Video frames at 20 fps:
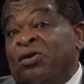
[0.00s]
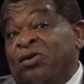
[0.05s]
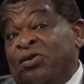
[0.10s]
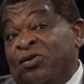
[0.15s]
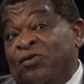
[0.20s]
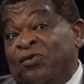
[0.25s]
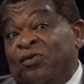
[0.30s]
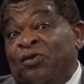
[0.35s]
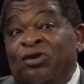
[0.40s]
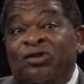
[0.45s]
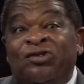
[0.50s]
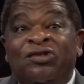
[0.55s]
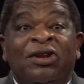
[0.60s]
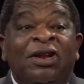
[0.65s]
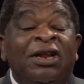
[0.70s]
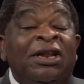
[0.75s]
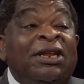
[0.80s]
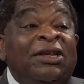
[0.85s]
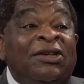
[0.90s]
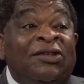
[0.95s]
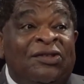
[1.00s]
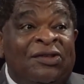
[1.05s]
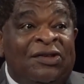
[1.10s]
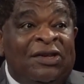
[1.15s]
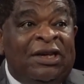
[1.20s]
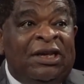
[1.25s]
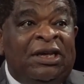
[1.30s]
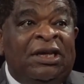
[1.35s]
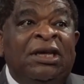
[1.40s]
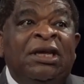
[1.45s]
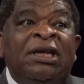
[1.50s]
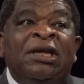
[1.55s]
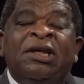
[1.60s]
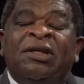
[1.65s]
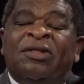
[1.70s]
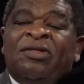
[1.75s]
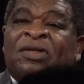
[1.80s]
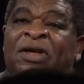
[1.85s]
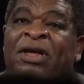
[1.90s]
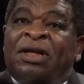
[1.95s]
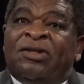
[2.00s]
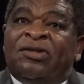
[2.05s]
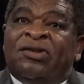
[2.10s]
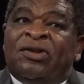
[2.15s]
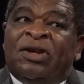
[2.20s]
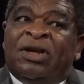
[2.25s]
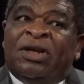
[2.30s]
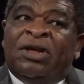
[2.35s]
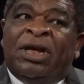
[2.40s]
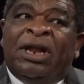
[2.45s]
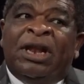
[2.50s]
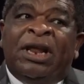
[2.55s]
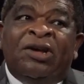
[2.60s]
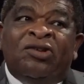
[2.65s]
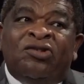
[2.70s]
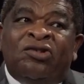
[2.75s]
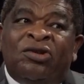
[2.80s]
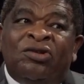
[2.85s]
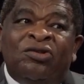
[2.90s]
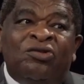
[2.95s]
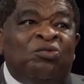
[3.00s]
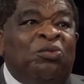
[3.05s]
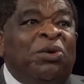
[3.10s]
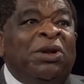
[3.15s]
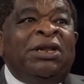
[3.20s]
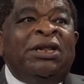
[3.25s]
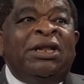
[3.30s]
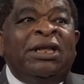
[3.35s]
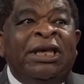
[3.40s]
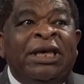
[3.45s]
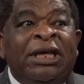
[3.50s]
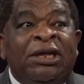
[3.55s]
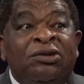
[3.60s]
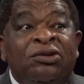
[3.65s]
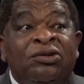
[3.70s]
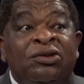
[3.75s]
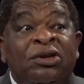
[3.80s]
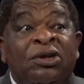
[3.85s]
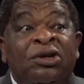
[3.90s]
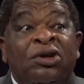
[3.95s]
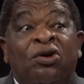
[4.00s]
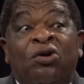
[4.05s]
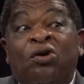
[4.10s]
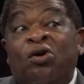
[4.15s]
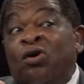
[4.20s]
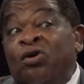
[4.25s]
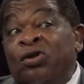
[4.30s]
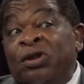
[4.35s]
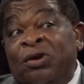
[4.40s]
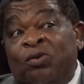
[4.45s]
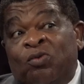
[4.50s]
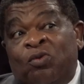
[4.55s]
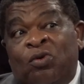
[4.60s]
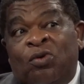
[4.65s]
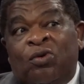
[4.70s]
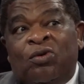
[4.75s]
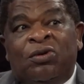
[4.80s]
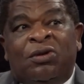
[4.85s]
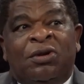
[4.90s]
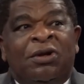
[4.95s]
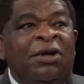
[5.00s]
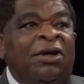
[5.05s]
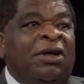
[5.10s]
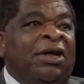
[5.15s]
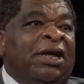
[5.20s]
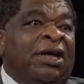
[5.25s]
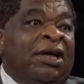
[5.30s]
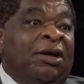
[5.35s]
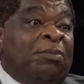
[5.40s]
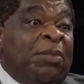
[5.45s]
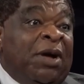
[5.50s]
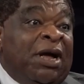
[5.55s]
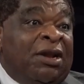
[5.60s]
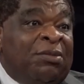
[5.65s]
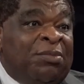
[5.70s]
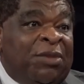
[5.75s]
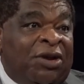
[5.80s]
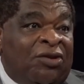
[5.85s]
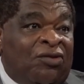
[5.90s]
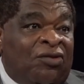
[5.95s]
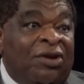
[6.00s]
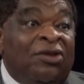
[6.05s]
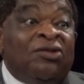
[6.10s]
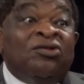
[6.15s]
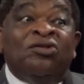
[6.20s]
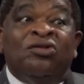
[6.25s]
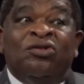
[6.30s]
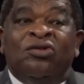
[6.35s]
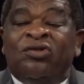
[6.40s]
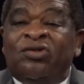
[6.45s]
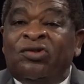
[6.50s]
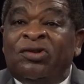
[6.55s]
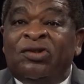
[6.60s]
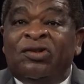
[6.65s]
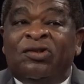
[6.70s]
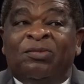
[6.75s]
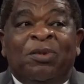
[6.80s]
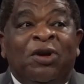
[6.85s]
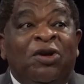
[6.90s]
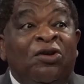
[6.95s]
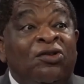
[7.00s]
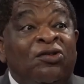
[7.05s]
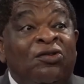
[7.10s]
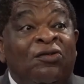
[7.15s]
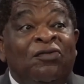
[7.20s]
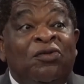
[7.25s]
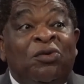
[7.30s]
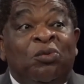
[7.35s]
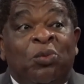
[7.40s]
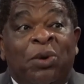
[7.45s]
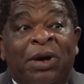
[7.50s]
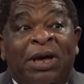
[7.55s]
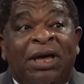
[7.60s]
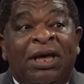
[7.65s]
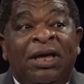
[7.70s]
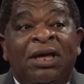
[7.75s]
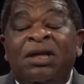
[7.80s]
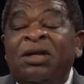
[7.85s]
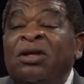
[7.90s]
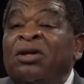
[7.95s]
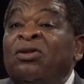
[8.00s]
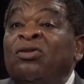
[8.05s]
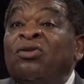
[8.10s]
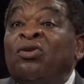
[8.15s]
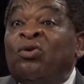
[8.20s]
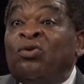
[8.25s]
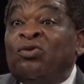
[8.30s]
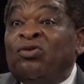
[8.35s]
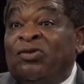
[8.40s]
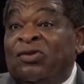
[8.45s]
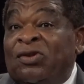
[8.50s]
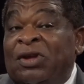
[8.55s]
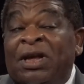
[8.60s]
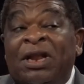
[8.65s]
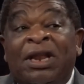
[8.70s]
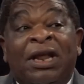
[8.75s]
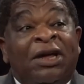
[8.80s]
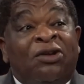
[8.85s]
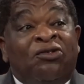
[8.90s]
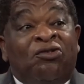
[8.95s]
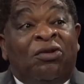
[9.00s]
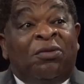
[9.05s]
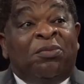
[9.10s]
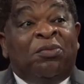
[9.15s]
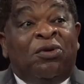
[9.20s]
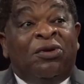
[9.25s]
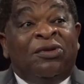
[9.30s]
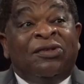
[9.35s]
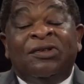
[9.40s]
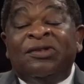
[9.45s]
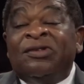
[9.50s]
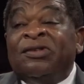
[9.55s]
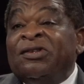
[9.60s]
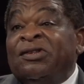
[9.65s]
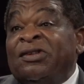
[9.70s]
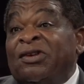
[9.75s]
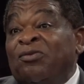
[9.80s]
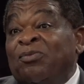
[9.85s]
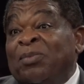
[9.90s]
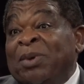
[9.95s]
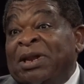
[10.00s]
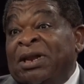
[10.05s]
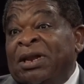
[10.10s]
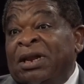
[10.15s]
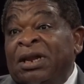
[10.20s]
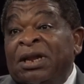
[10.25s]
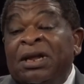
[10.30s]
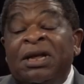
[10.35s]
unfortunately, see that elections will yield unequal parliamentary institutions because of the way those electoral processes have been